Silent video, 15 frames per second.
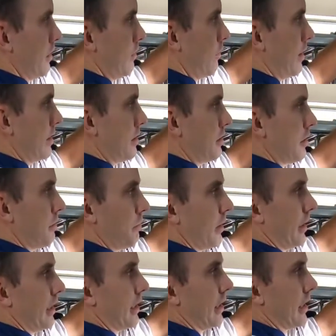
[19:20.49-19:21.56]
Once you've
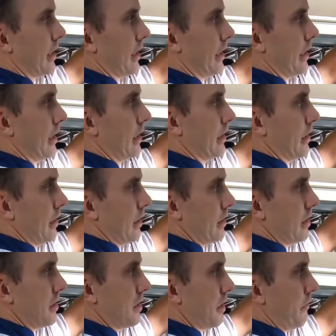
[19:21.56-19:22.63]
completed the cleaning,
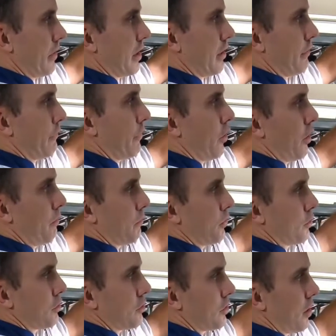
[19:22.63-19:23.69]
just giving it a firm
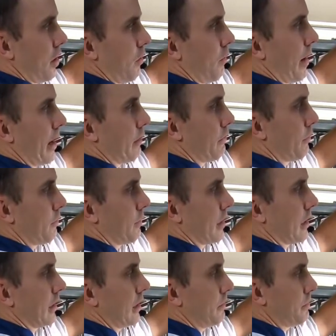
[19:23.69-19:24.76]
push away from the
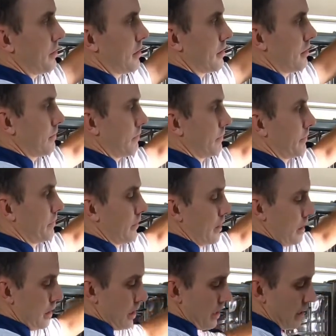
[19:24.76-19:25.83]
clips
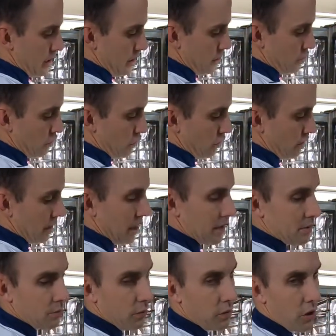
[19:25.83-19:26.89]
and the door
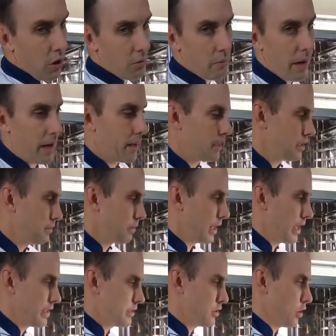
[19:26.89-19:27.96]
glass will lock back into
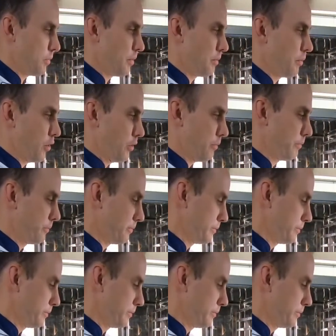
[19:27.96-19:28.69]
place top and bottom.